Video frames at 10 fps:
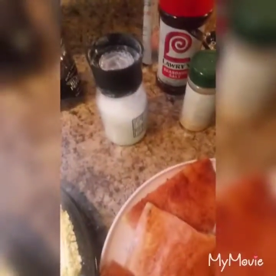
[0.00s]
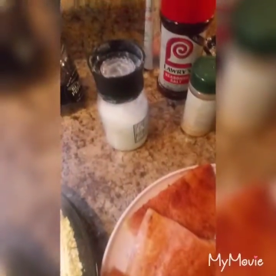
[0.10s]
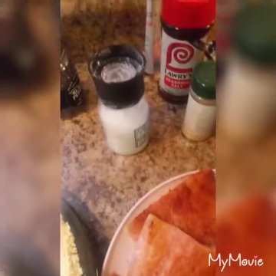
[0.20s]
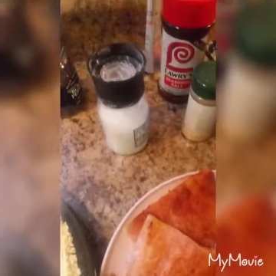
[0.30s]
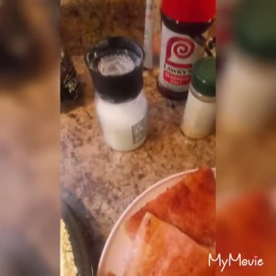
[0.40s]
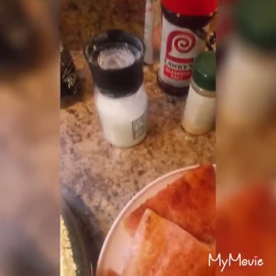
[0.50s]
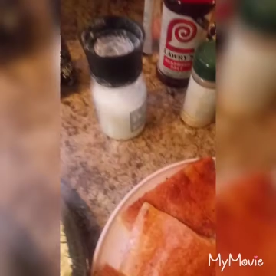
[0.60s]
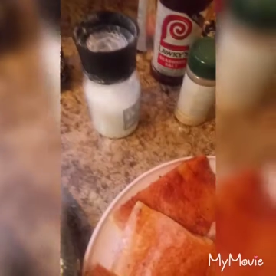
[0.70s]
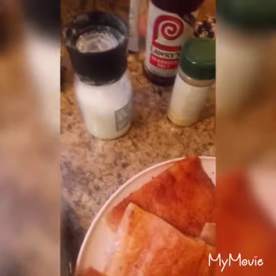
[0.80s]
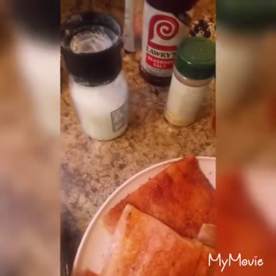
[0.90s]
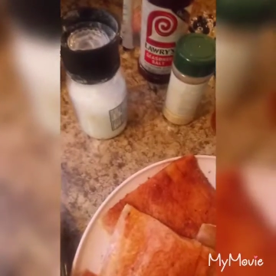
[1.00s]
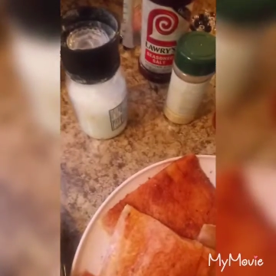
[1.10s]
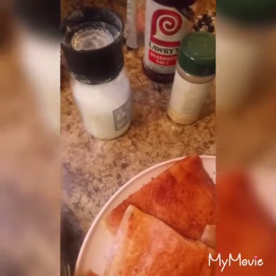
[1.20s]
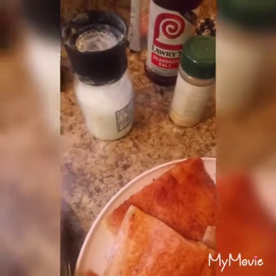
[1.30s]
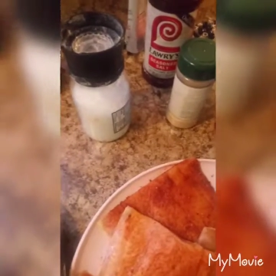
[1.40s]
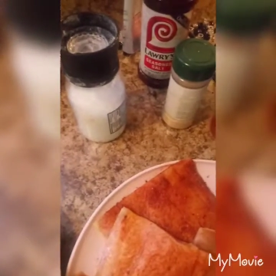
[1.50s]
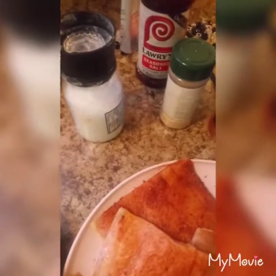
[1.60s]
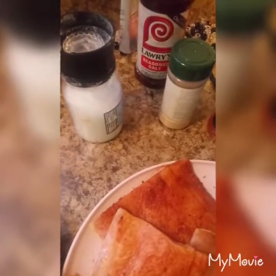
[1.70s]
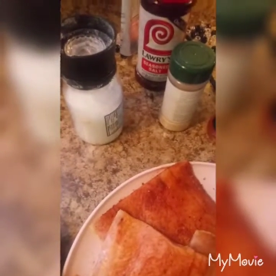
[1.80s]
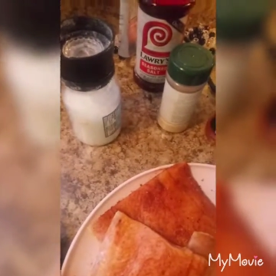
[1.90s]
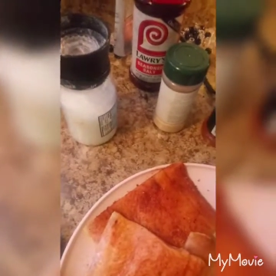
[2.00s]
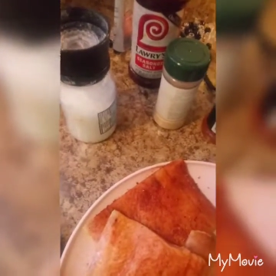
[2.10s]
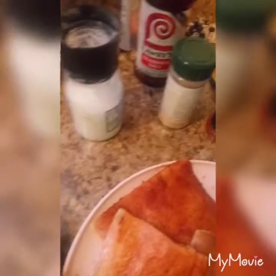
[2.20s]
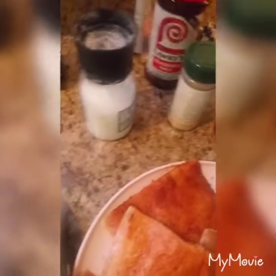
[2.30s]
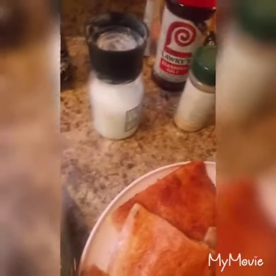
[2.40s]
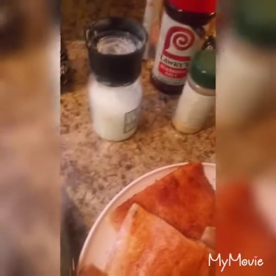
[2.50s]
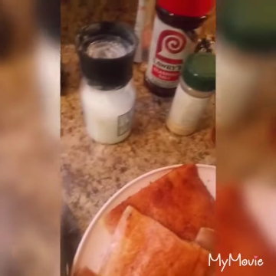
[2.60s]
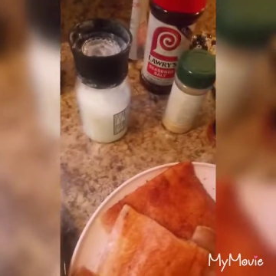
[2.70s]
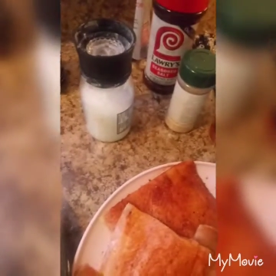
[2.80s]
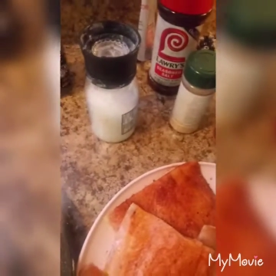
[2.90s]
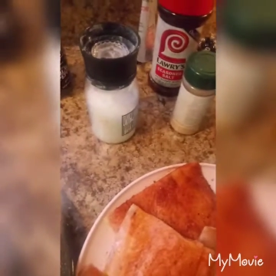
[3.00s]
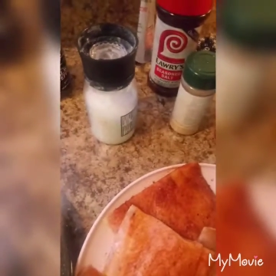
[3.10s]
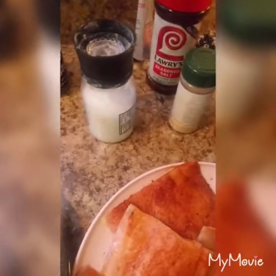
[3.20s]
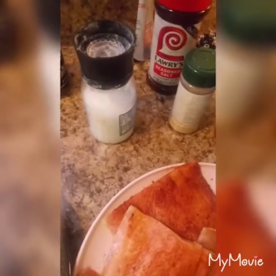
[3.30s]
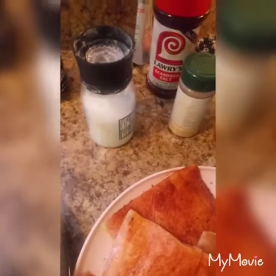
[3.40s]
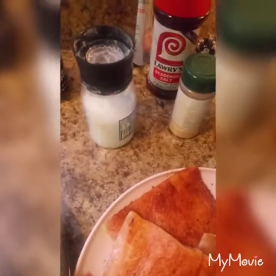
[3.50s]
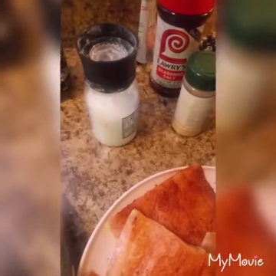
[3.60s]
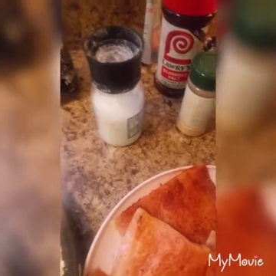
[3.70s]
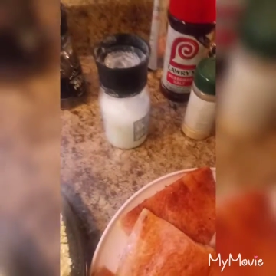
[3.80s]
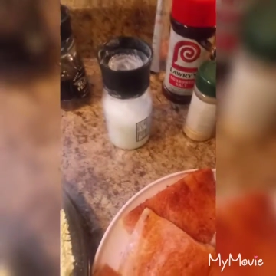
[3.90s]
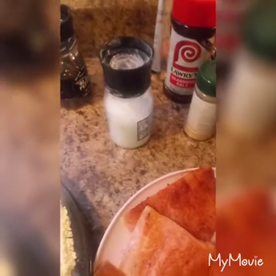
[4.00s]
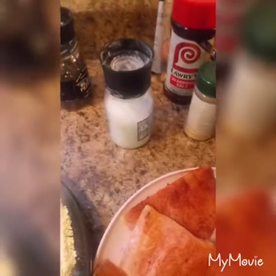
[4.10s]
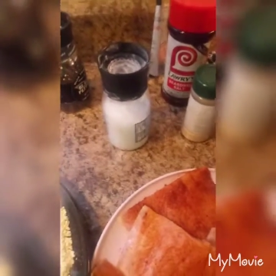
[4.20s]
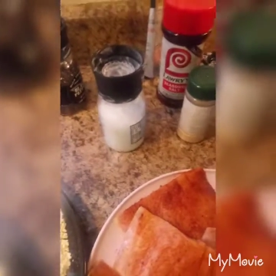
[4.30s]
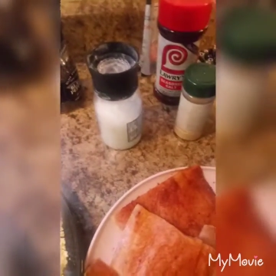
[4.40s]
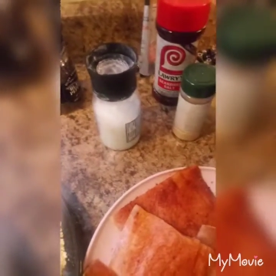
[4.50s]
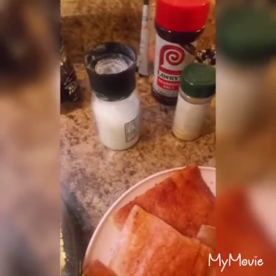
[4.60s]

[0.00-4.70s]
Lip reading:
No face is visible, so there are no lips to read.